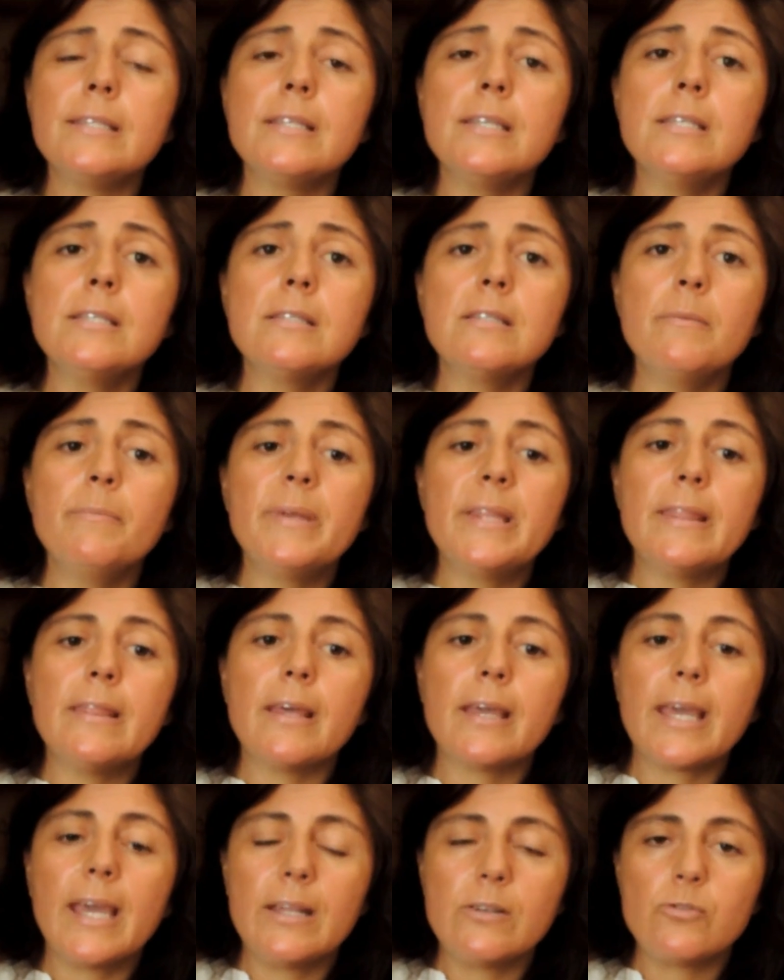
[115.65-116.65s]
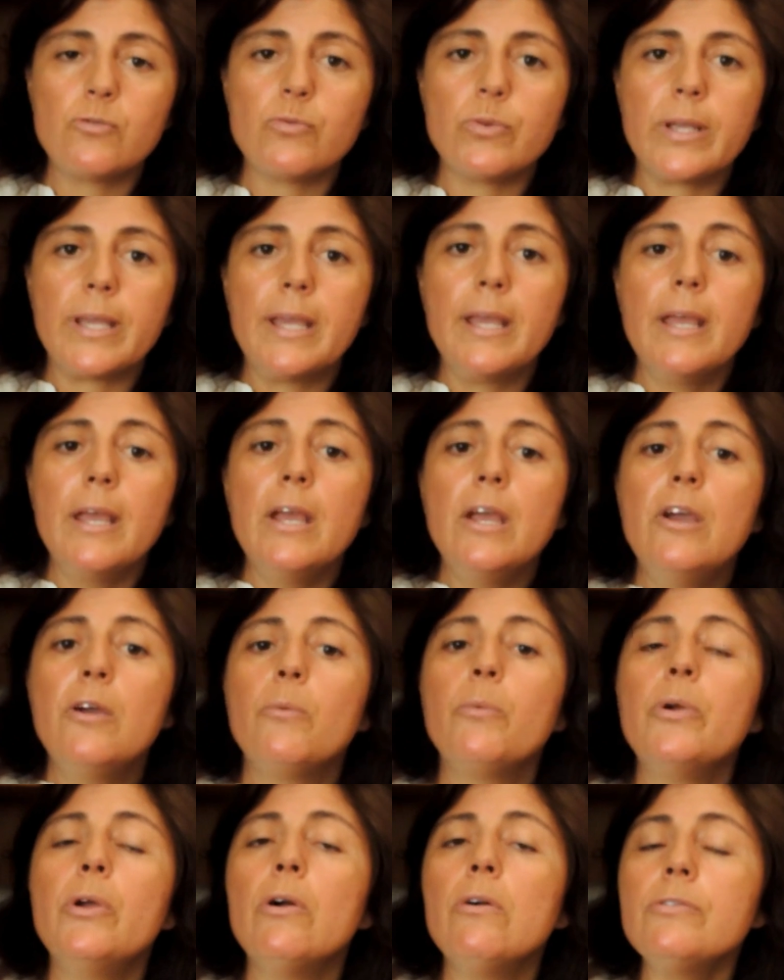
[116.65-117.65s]
system in the country.
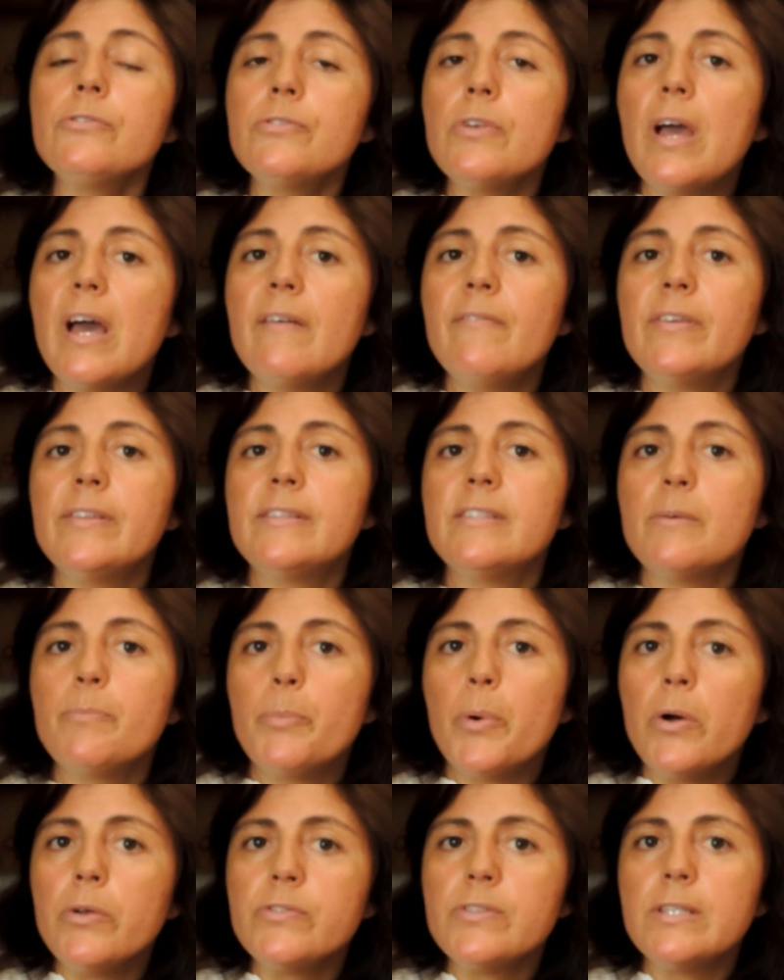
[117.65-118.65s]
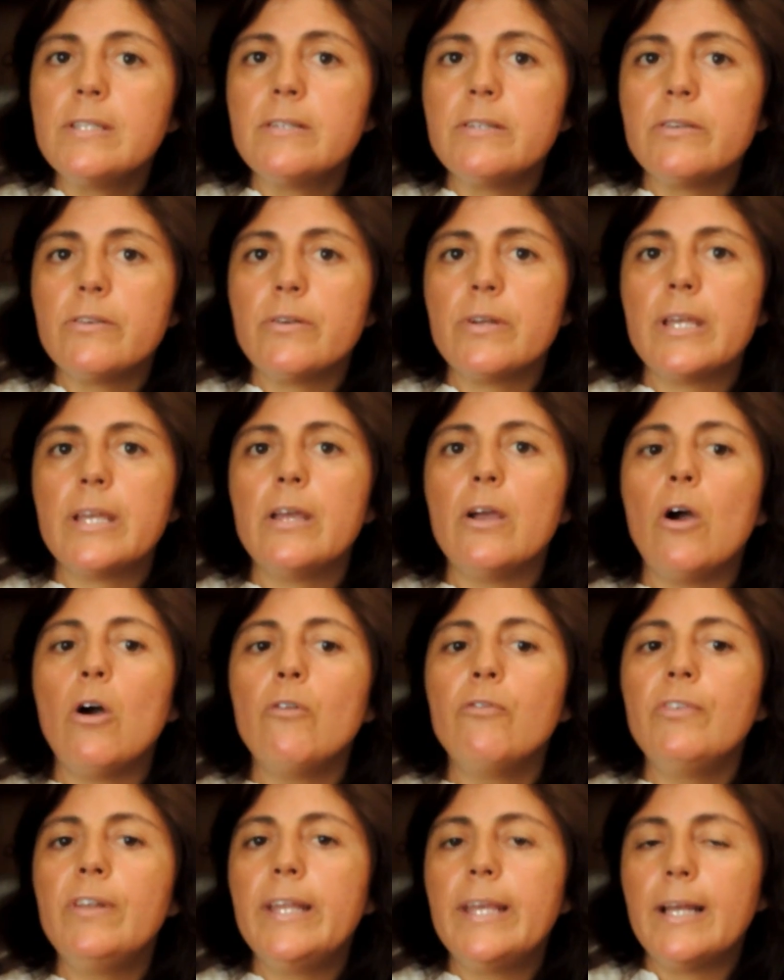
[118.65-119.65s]
We also have a depository
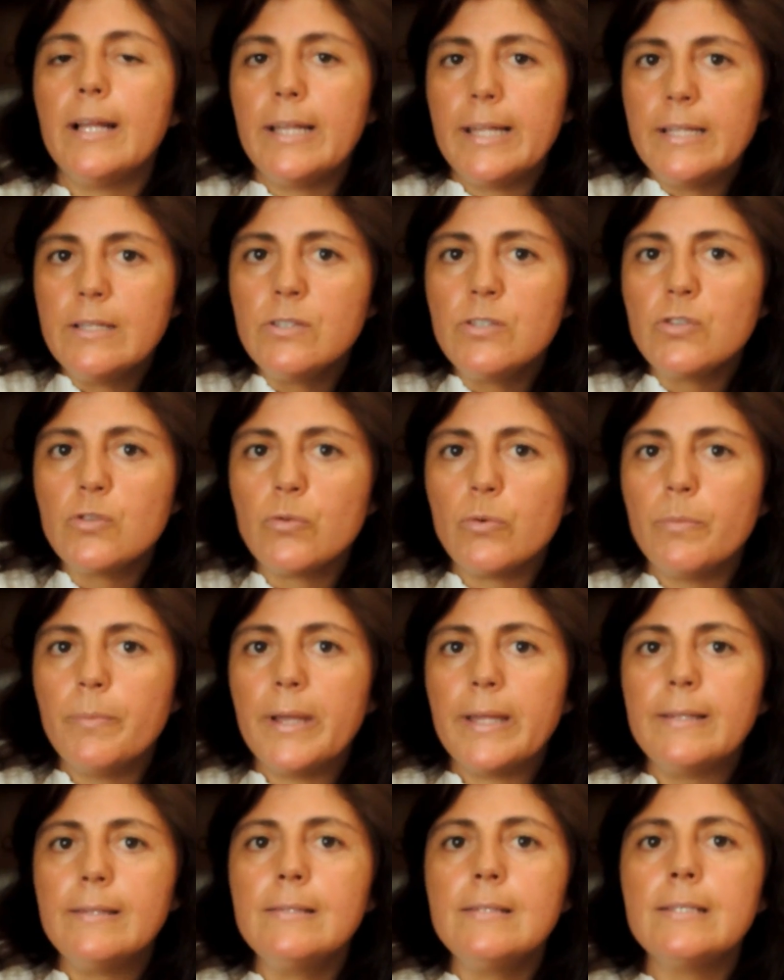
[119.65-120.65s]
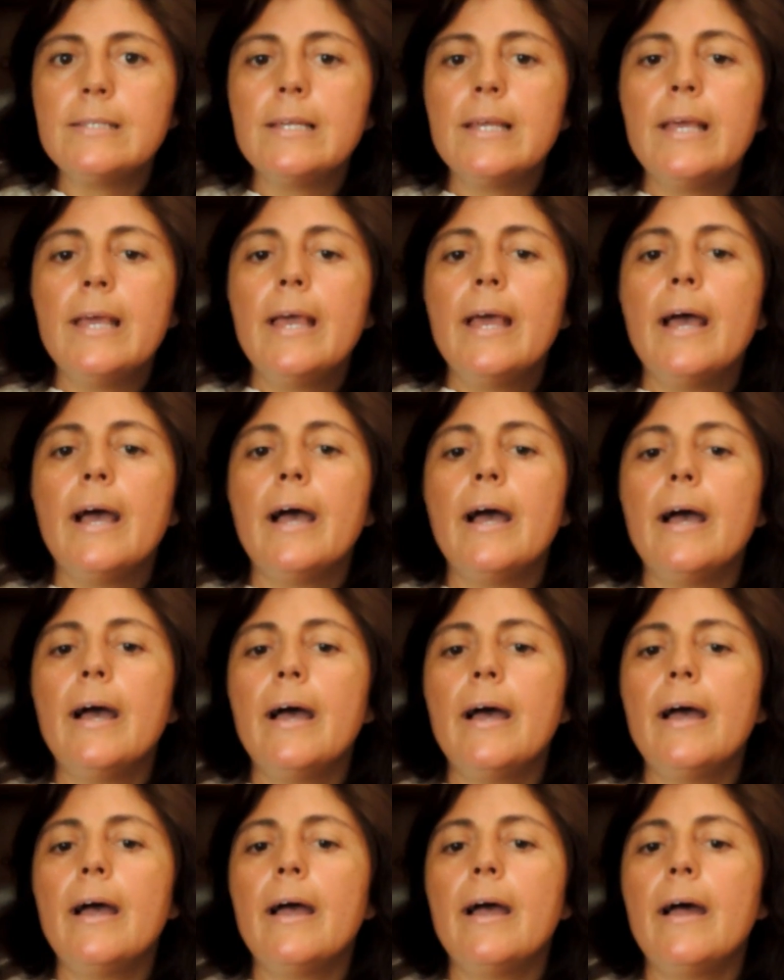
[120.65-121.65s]
of legal instruments
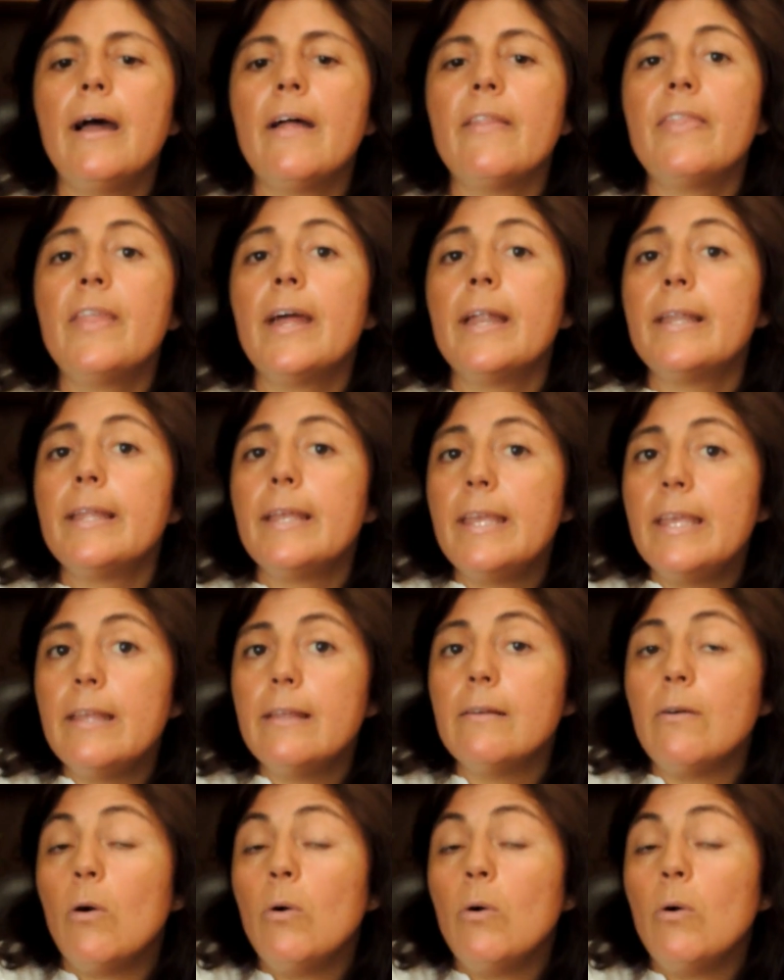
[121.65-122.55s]
that